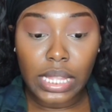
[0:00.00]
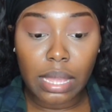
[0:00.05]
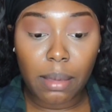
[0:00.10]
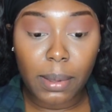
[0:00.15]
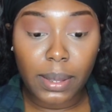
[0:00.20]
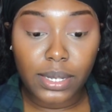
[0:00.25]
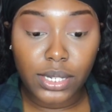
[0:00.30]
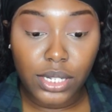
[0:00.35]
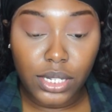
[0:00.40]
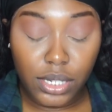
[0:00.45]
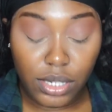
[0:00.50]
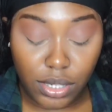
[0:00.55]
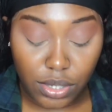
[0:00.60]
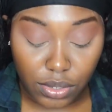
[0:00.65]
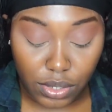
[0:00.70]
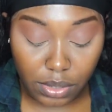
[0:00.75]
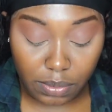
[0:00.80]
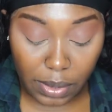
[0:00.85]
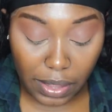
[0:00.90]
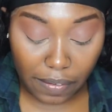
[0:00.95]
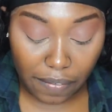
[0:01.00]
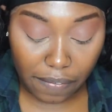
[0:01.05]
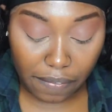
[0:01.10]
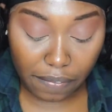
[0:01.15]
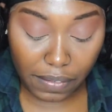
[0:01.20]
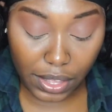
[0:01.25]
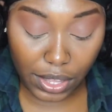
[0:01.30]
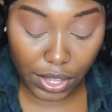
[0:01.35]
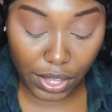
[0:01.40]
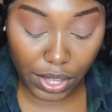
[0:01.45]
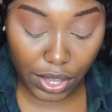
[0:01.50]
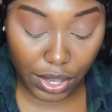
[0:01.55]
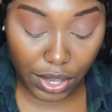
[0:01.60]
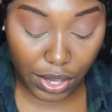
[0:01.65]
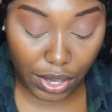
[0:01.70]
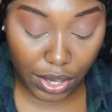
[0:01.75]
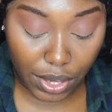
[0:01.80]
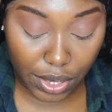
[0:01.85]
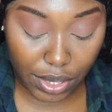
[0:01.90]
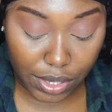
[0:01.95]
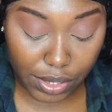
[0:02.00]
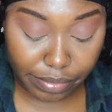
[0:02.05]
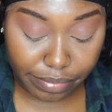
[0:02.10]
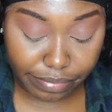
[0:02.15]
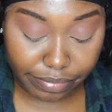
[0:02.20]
I'm actually gonna use my finger